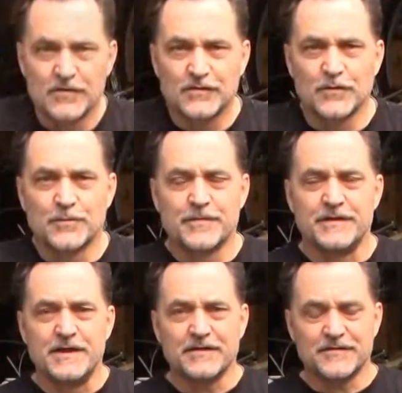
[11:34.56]
So
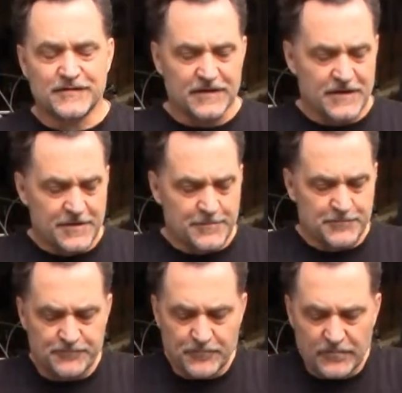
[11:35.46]
the next
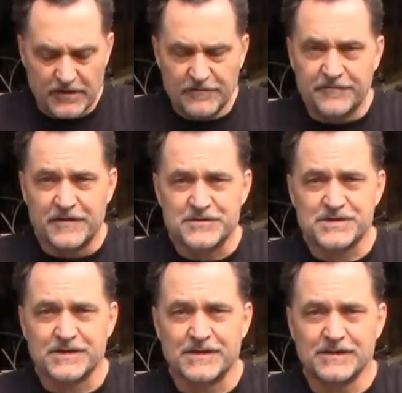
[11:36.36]

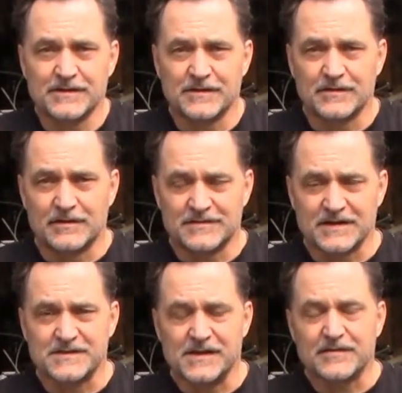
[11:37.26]
finishing
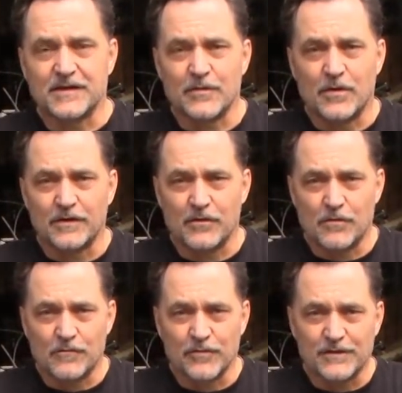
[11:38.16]
technique that I want to
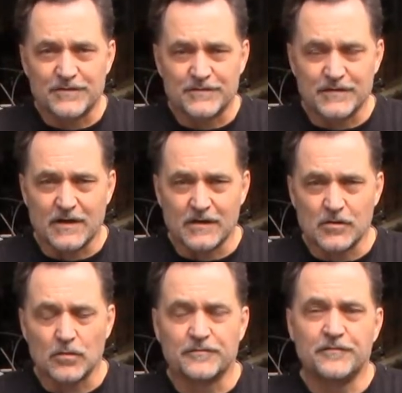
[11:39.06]
go over is
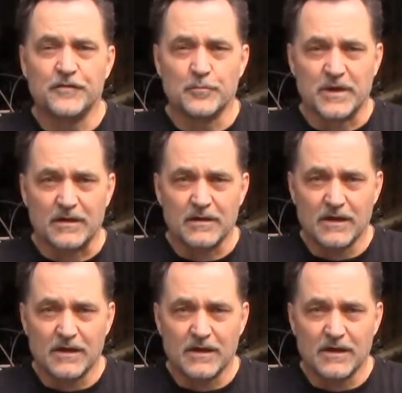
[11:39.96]
called fuming.